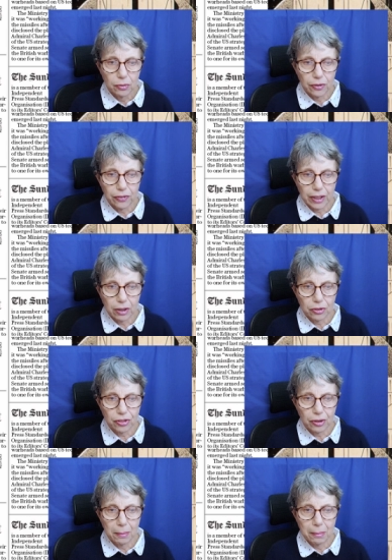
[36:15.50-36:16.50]

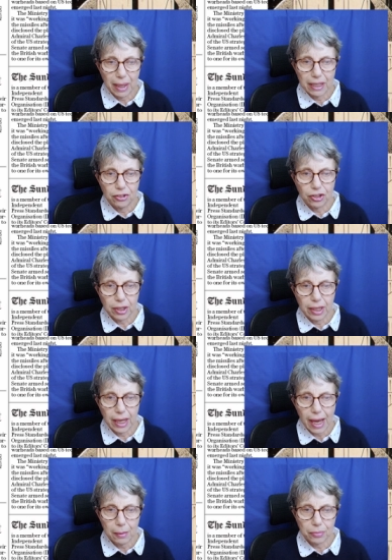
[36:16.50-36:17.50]
reveals major
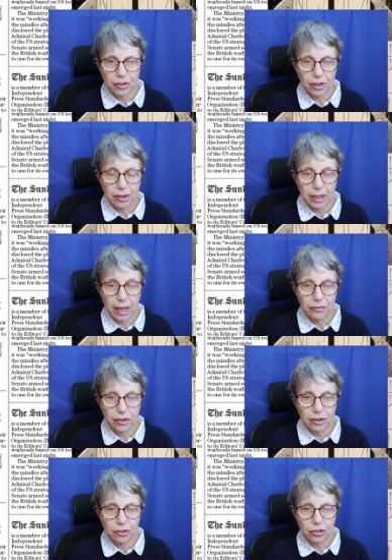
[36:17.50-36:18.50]
gaps in the
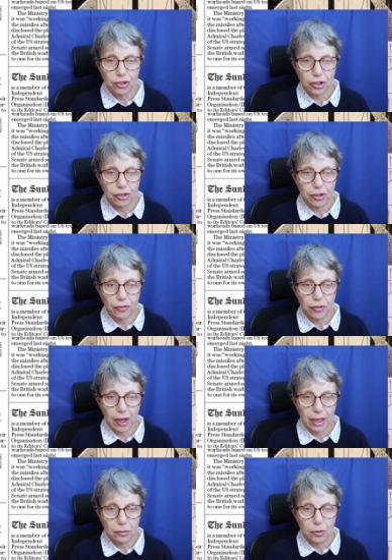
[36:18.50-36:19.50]
evidence
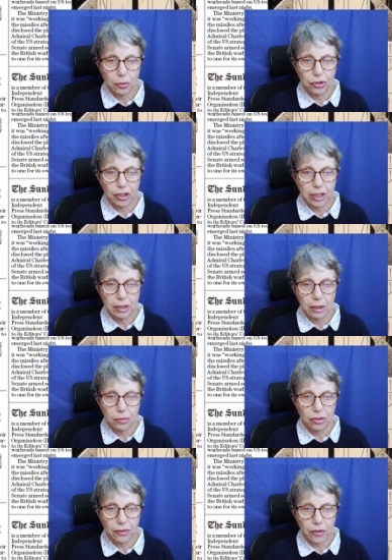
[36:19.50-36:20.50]
justifying routine
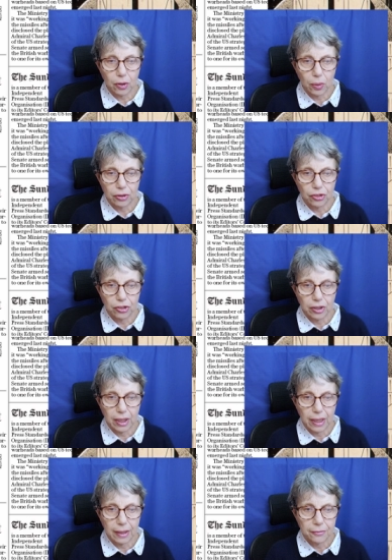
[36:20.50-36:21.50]
use of the
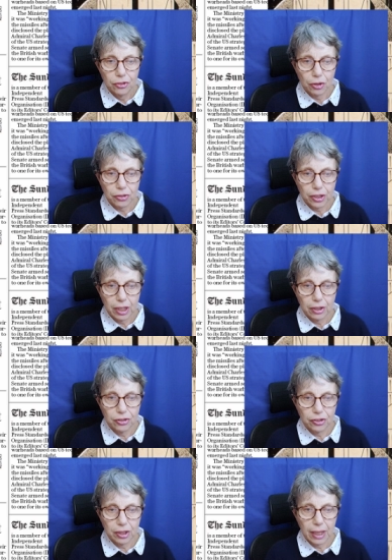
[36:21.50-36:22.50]
questionnaire. Dr.
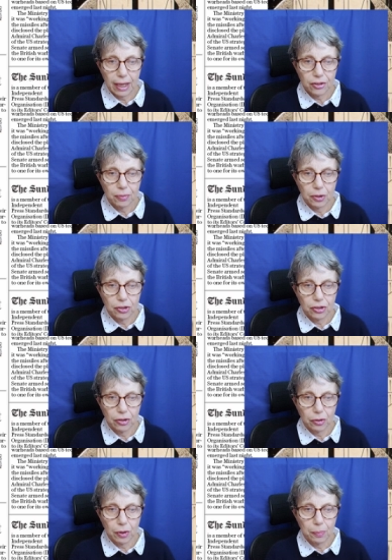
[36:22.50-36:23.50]
Kirsten
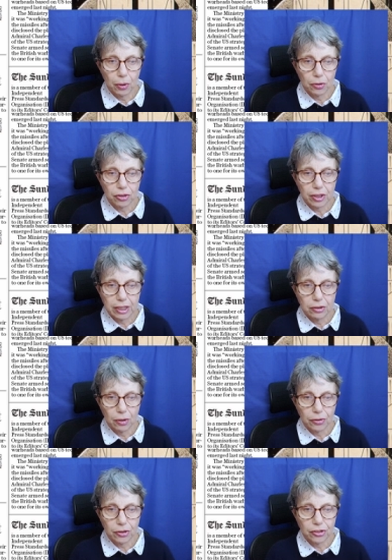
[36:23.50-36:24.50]
Asmussen, the report's lead
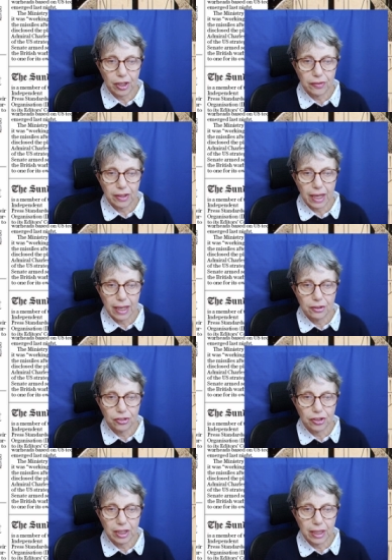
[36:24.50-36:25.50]
author, said the
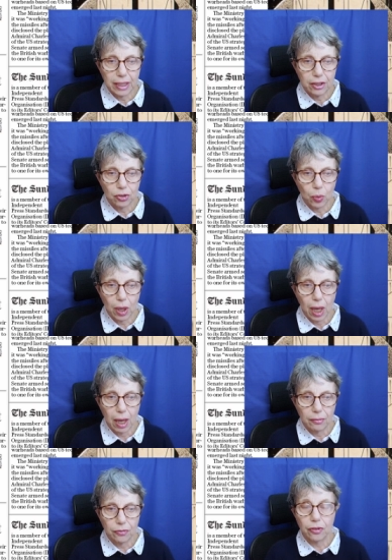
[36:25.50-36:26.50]
ACEs were
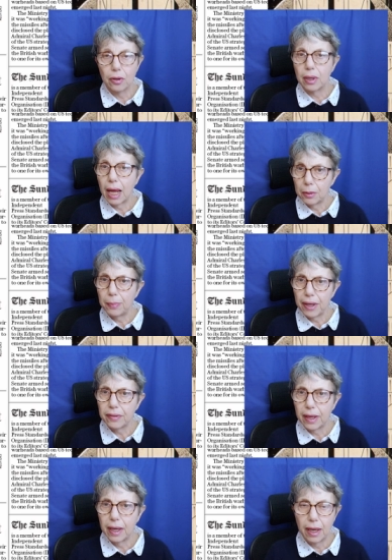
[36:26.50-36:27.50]
harmful. I'll
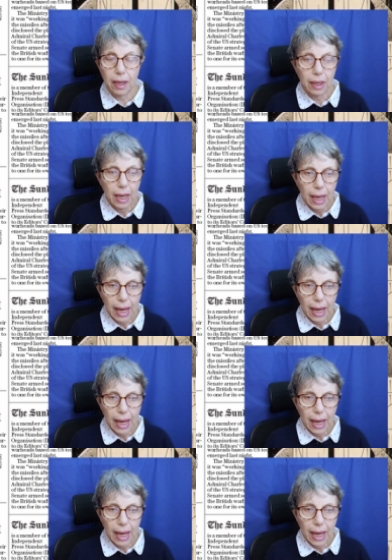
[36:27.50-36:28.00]
bet they are,